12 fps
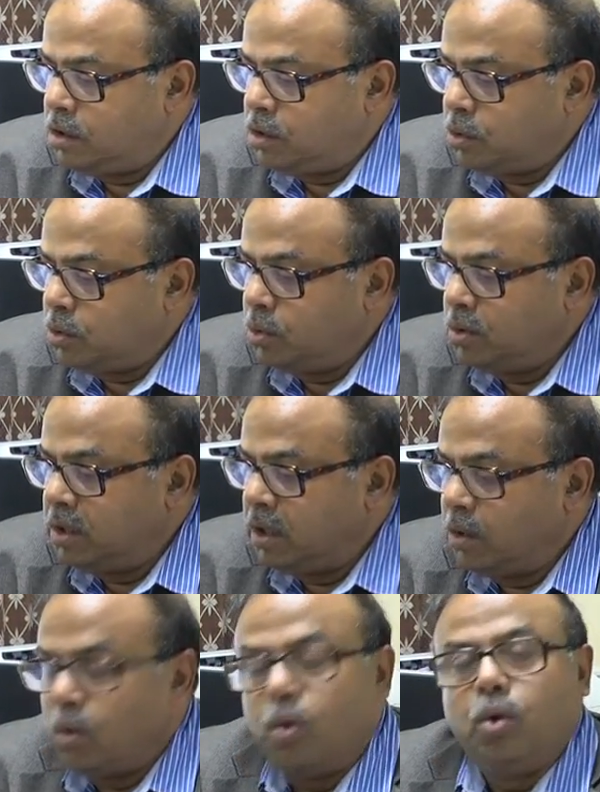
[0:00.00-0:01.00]
to
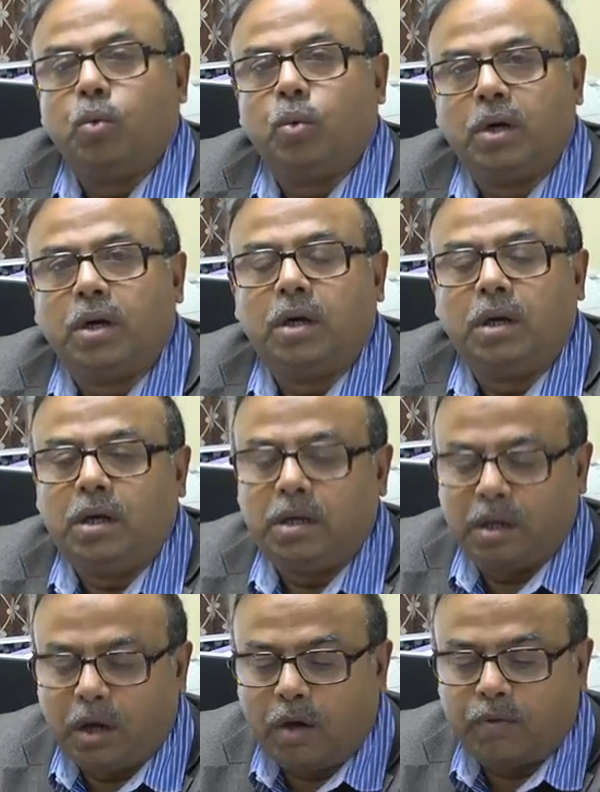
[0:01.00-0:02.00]
the whole world
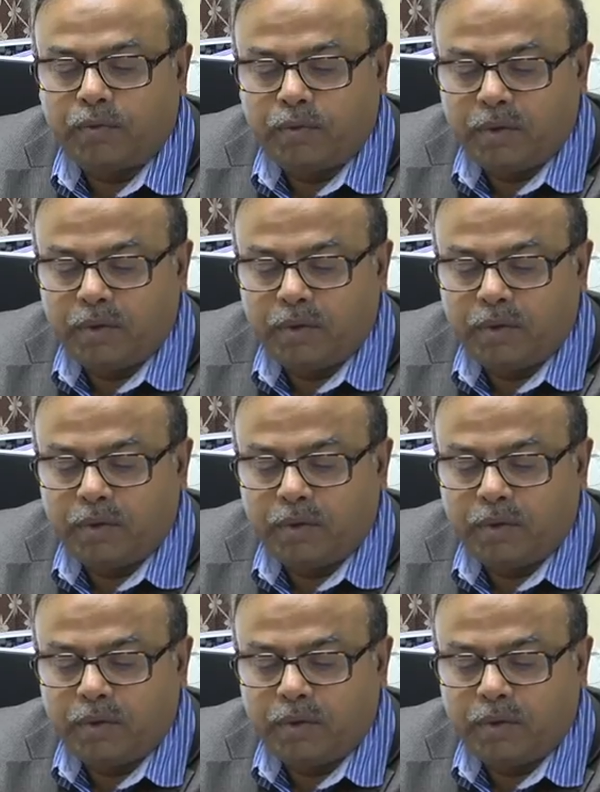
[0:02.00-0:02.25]
of